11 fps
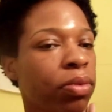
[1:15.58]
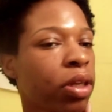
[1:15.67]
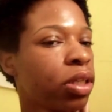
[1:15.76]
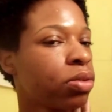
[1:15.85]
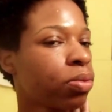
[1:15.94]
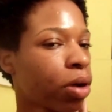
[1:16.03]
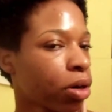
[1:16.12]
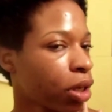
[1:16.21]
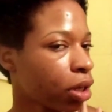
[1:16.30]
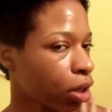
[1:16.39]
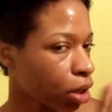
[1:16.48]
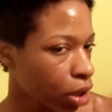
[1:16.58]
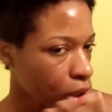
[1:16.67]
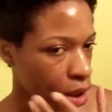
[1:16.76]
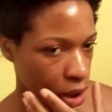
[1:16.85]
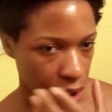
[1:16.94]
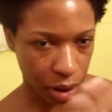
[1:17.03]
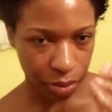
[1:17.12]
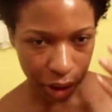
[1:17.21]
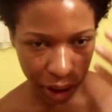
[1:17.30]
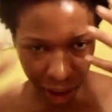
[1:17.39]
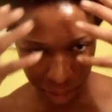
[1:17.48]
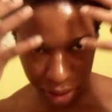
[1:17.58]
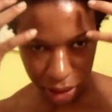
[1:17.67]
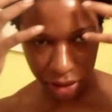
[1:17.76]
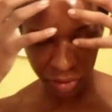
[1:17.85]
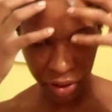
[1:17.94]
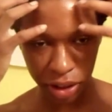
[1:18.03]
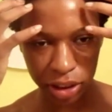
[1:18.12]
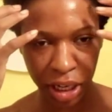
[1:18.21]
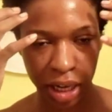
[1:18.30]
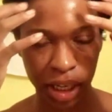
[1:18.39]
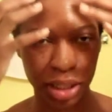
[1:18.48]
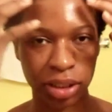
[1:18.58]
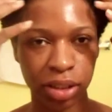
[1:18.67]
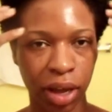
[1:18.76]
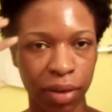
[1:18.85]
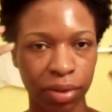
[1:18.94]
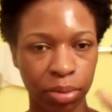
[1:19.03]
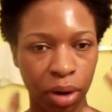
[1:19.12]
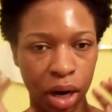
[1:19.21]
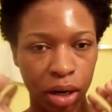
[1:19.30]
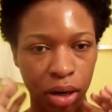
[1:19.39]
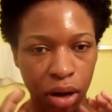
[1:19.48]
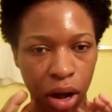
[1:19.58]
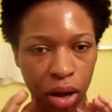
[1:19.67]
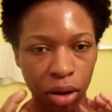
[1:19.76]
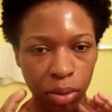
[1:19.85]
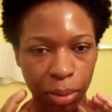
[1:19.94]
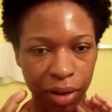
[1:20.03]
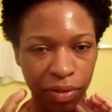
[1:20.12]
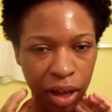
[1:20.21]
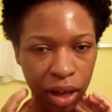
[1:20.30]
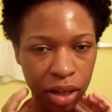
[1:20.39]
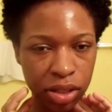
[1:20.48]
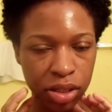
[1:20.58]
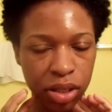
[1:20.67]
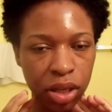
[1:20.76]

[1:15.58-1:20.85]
it's working. Really, I'm just very shiny. I still have the product all on my face.